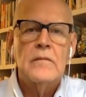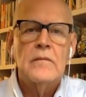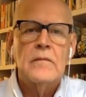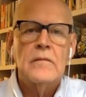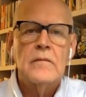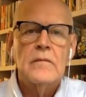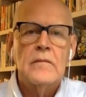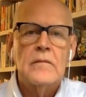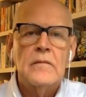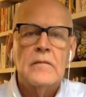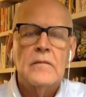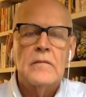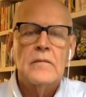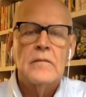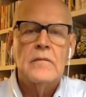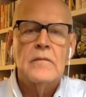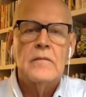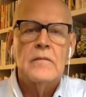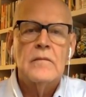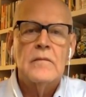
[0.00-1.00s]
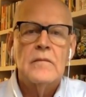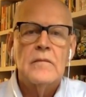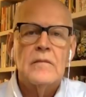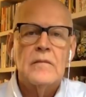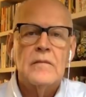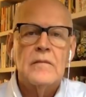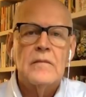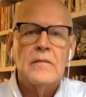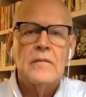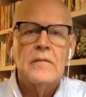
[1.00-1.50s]

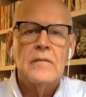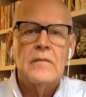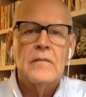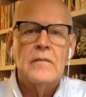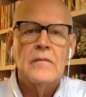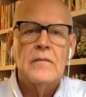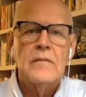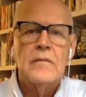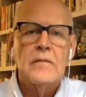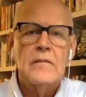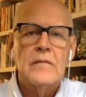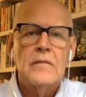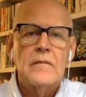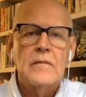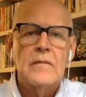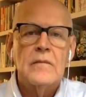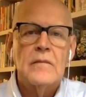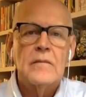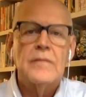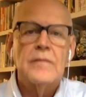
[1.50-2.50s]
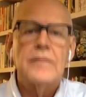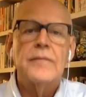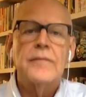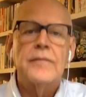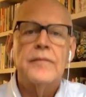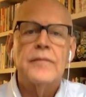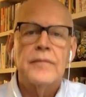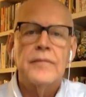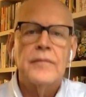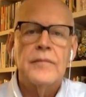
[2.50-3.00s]

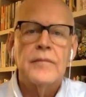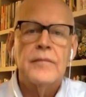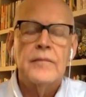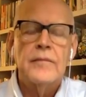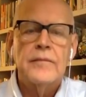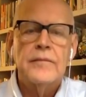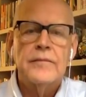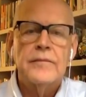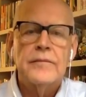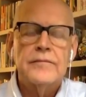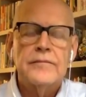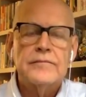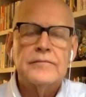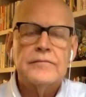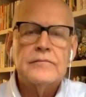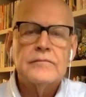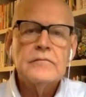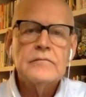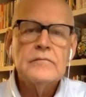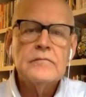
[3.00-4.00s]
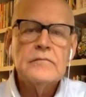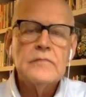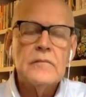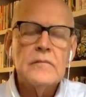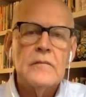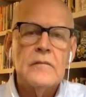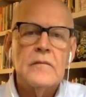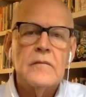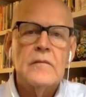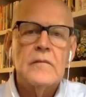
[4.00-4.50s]

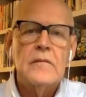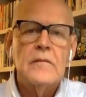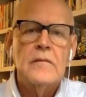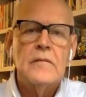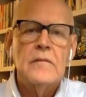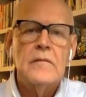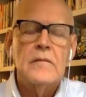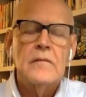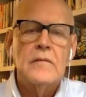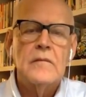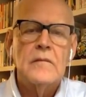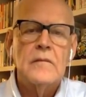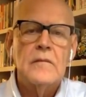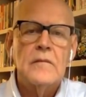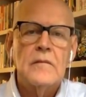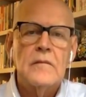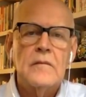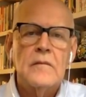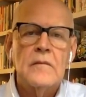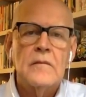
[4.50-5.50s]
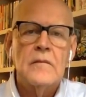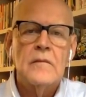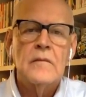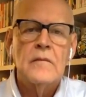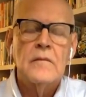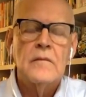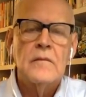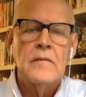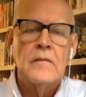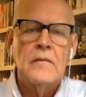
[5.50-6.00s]

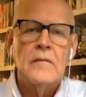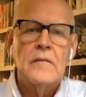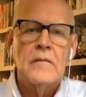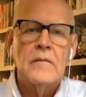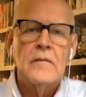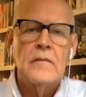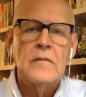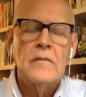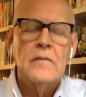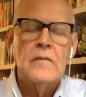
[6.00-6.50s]
This person isn't speaking.